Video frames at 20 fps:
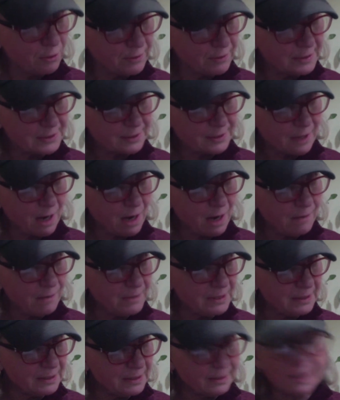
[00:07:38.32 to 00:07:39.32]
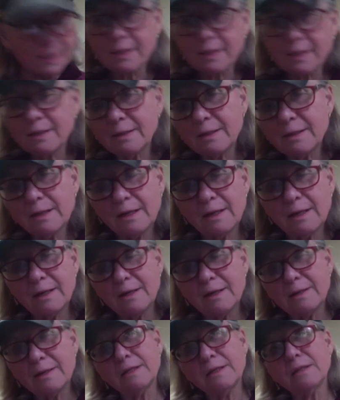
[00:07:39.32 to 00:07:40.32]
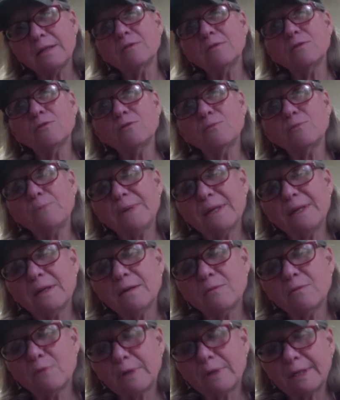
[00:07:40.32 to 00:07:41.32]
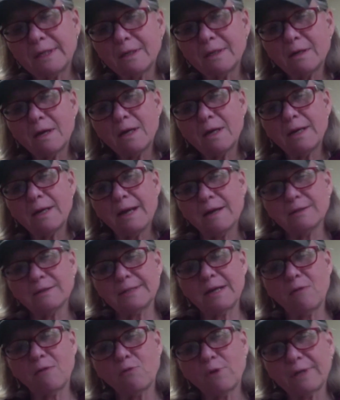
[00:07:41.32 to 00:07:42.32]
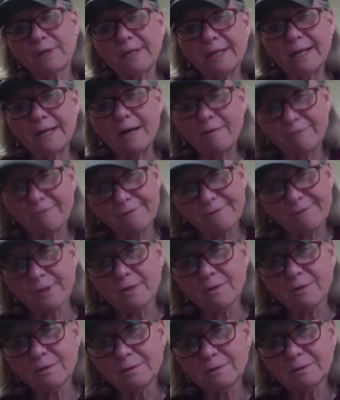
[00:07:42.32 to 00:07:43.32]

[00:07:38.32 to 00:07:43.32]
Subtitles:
this comedy thing that you've been working on, how's that working out for you?